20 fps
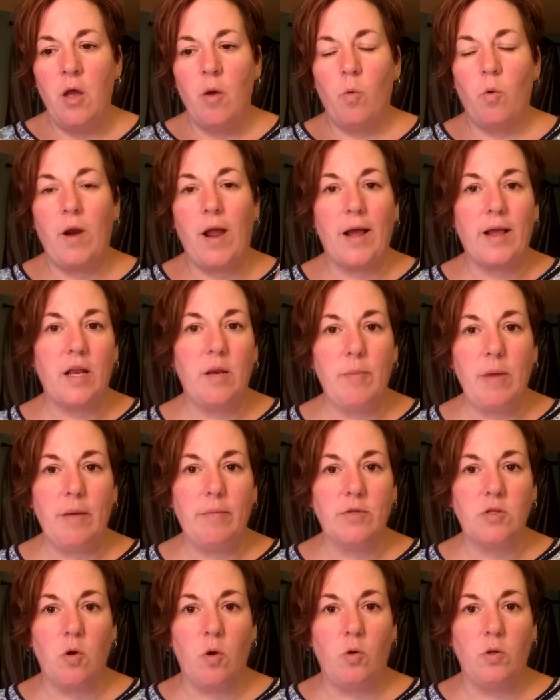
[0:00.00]
We're not going to be
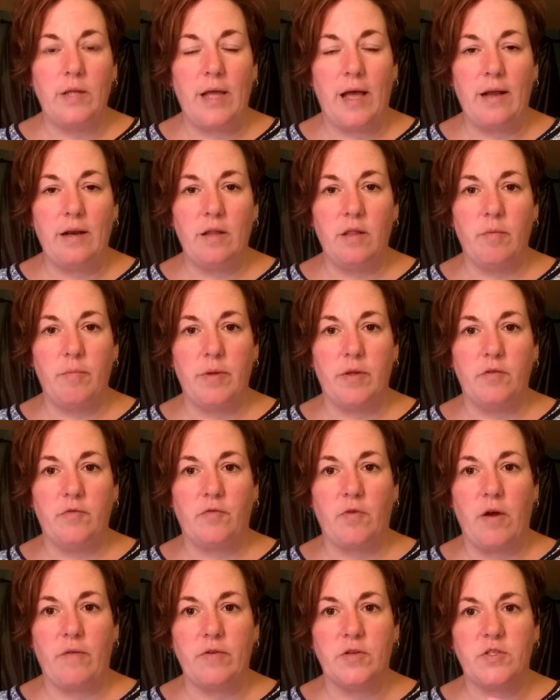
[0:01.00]
able to hold on to the build
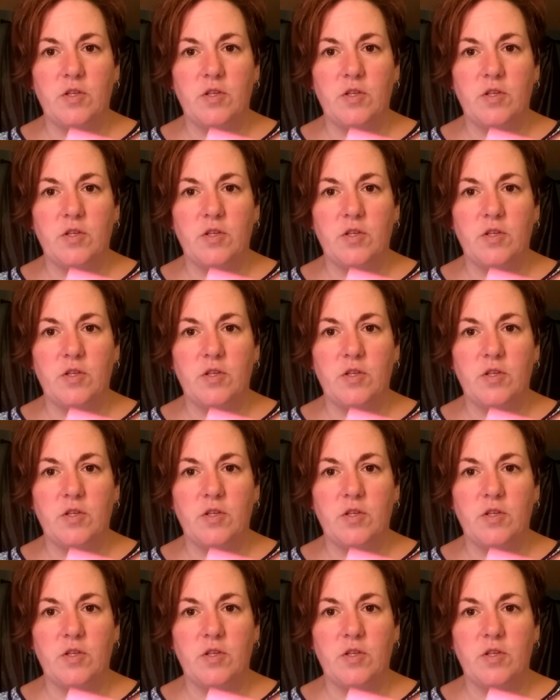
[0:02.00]
forever,